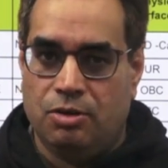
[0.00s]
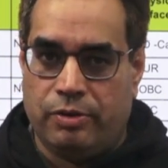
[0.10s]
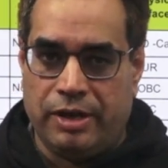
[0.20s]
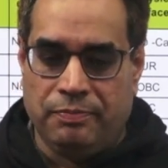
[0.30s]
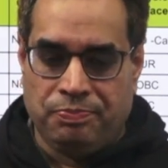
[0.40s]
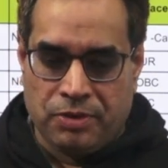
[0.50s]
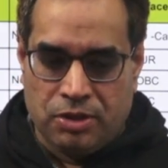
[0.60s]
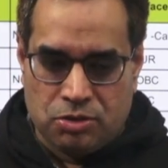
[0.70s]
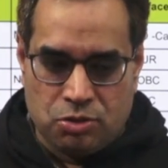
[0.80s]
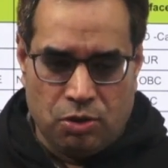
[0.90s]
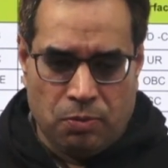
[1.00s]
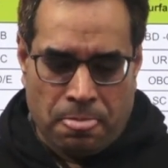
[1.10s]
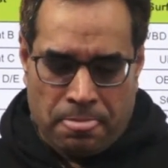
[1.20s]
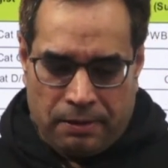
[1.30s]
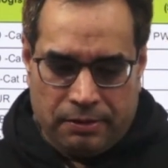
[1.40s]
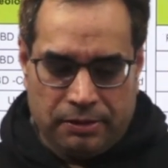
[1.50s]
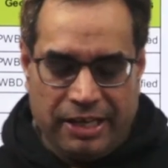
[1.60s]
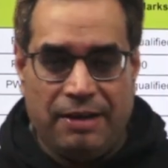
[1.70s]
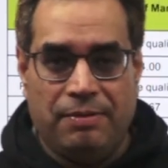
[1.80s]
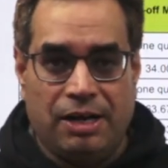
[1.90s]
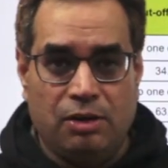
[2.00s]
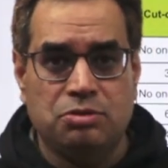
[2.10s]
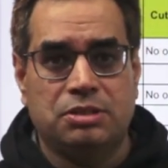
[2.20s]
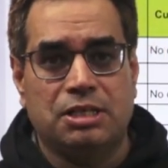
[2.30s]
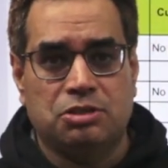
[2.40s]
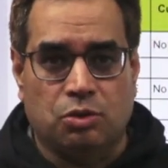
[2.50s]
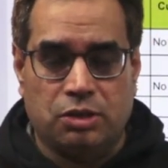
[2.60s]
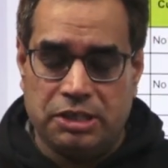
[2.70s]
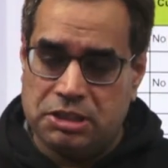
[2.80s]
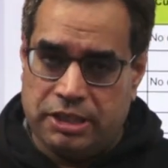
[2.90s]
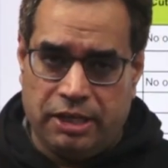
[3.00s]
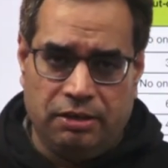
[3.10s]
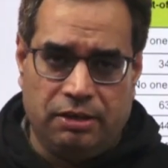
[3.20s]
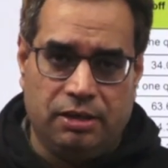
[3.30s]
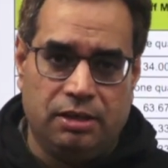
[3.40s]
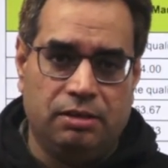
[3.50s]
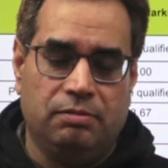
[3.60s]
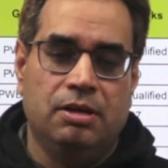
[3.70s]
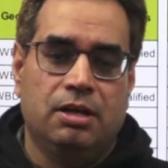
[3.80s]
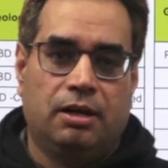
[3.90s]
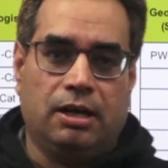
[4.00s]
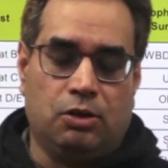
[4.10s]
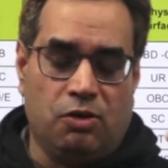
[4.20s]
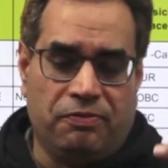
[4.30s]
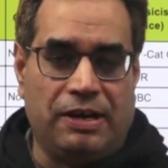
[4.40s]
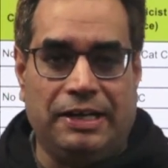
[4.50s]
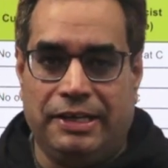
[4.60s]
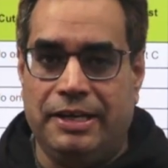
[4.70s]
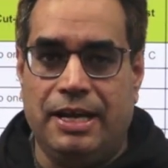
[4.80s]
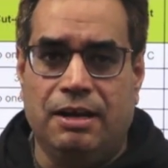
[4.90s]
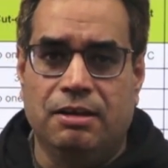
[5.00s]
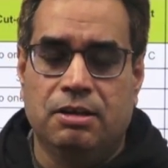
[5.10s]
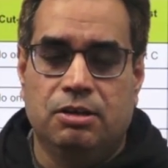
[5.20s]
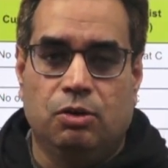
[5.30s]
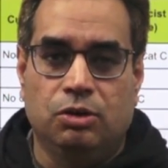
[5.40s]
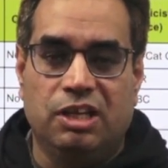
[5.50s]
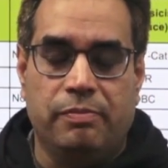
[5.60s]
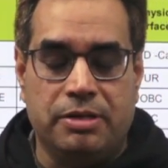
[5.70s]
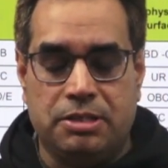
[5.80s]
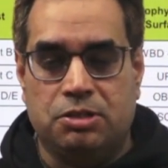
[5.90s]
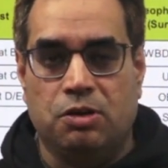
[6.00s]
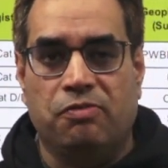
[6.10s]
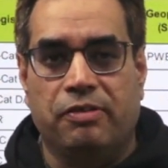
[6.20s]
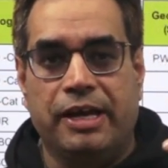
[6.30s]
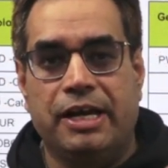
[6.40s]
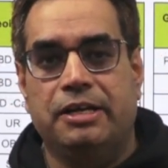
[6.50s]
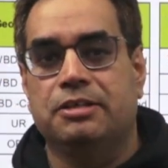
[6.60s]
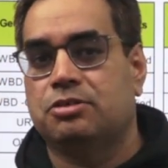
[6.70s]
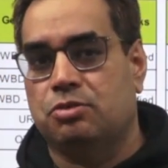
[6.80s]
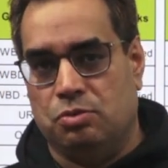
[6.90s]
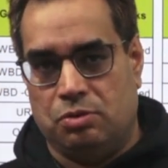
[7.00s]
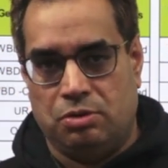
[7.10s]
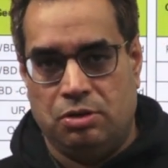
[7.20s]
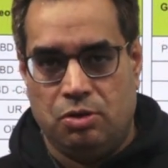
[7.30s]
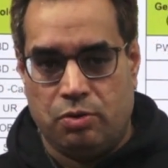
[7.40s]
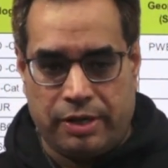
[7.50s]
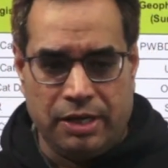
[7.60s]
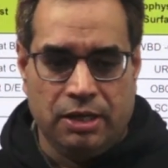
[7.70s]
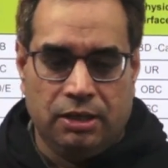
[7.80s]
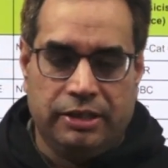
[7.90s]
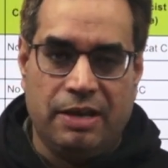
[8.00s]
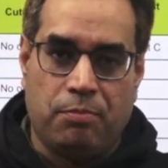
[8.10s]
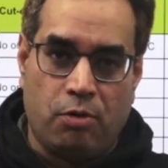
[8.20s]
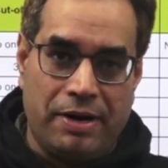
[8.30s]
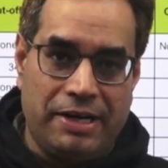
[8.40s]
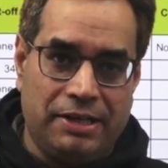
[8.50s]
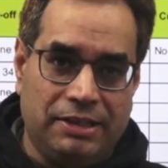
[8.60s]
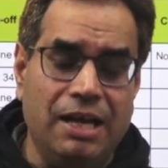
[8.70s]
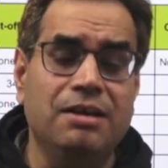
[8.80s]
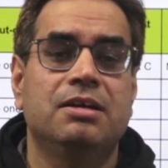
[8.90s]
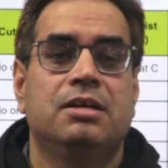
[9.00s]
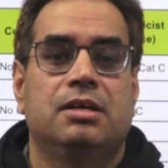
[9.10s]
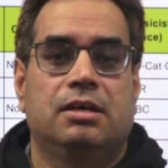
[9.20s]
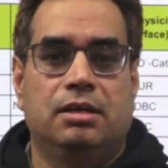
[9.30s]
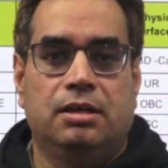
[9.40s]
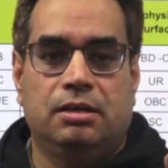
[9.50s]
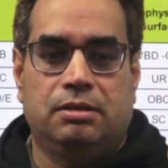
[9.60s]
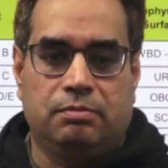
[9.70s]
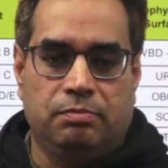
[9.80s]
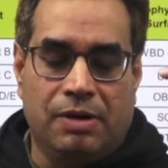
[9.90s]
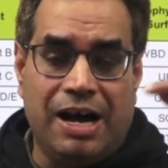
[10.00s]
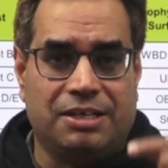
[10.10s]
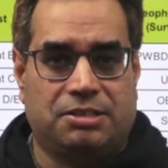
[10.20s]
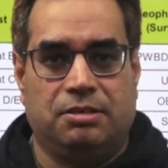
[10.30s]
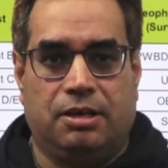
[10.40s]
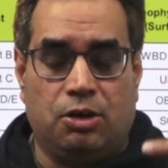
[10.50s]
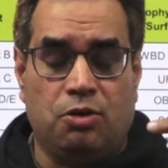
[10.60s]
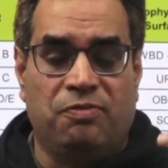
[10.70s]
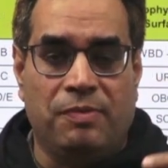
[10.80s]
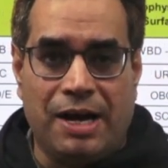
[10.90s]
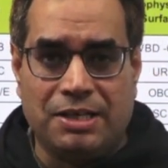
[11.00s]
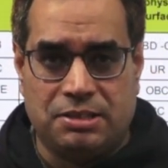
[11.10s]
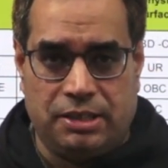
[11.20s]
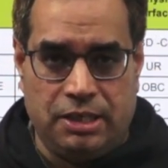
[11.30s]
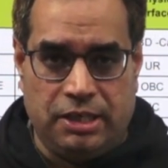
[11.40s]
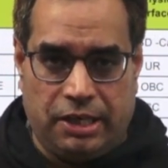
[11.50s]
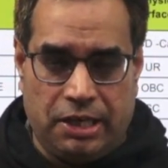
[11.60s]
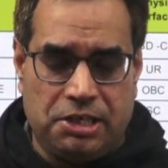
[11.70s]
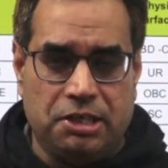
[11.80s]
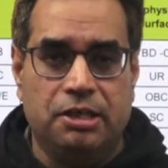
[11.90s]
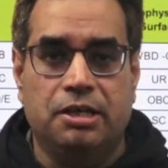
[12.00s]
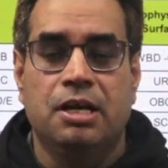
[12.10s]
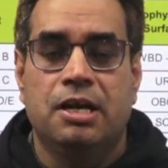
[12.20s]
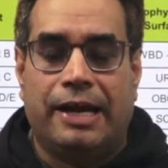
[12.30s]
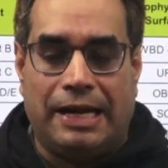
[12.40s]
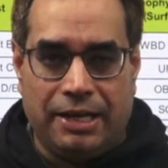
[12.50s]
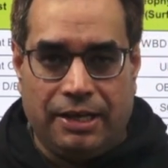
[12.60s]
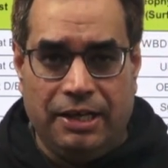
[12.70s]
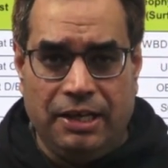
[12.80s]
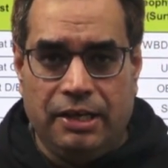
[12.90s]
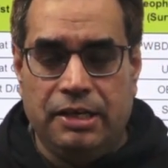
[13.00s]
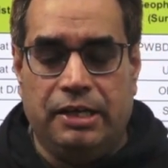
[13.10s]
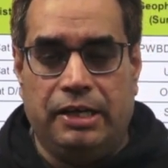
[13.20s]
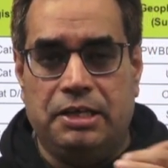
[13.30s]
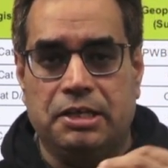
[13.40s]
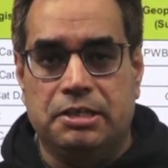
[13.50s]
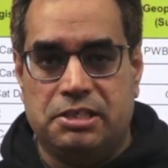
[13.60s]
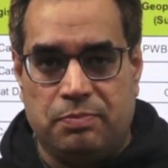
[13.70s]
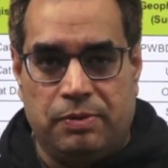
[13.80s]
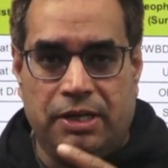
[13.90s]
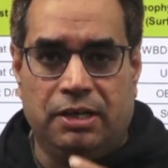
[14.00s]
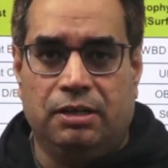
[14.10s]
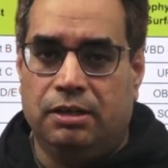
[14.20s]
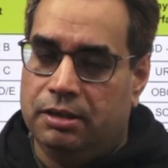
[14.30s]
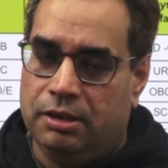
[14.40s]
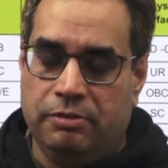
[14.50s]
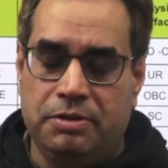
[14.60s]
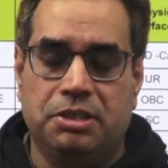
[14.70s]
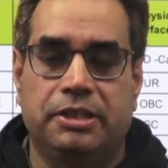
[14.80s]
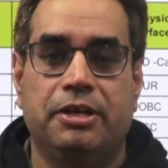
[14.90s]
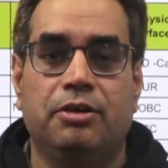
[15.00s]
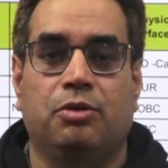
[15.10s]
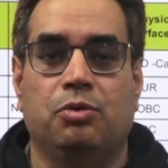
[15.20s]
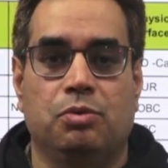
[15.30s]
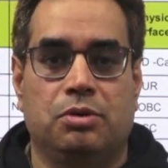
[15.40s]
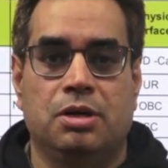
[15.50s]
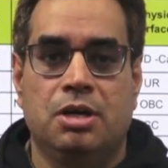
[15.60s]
Okay. So, they have announced the shortlisting uh, cutoff criteria on the basis of GATE score. Okay. They have provided the uh, marks, cutoff marks in each category, in each discipline in which they recruit.